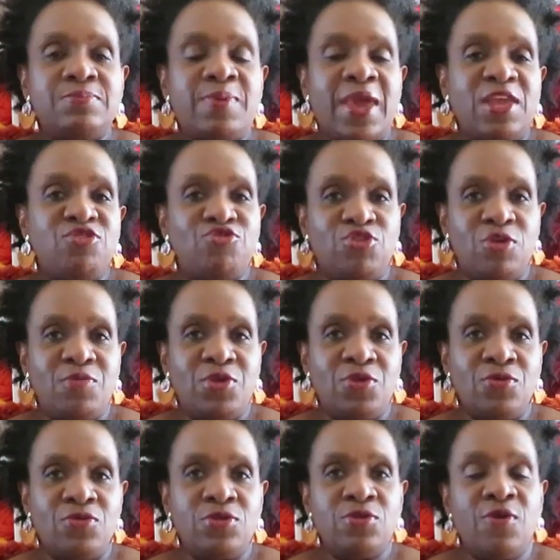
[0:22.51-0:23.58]
pay
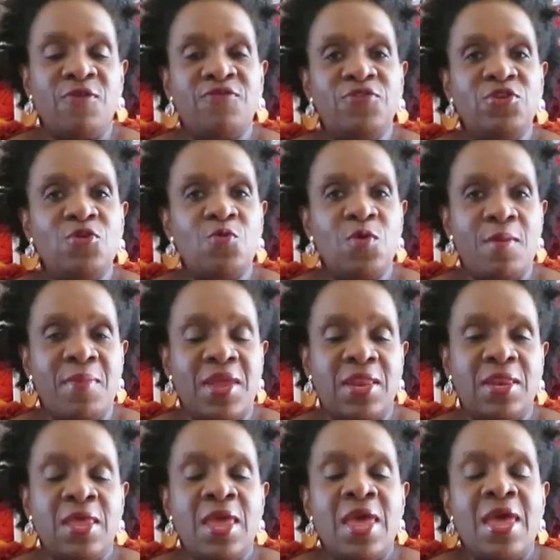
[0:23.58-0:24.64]
tribute to a few women